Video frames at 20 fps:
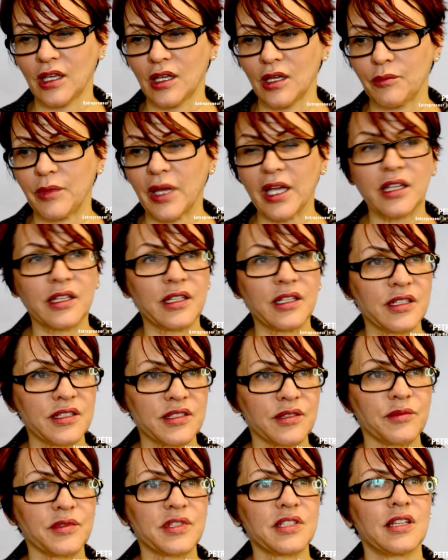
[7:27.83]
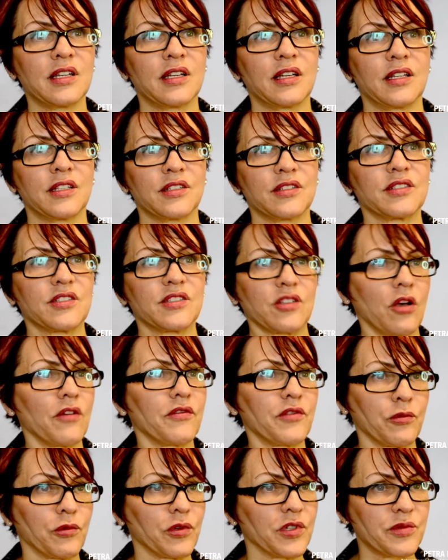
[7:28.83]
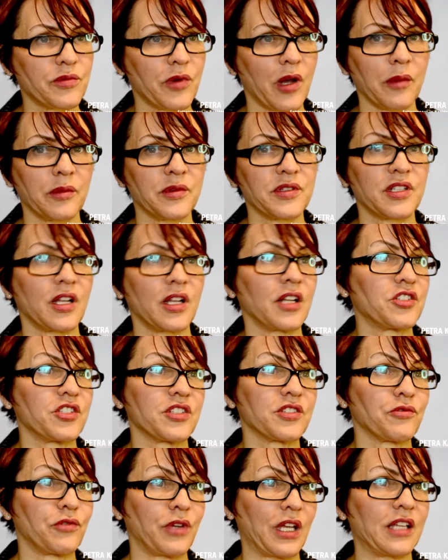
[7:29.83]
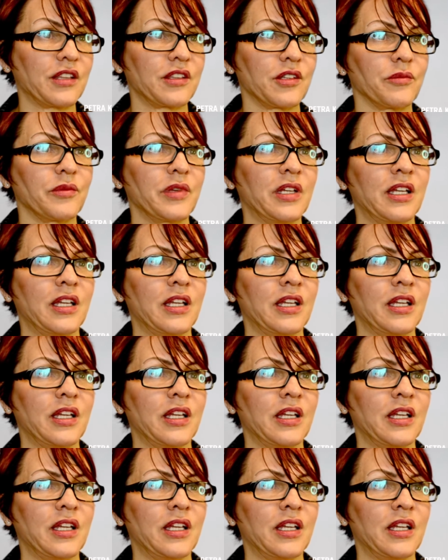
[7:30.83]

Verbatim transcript: mechanisms to solve the world's problems, not just create them?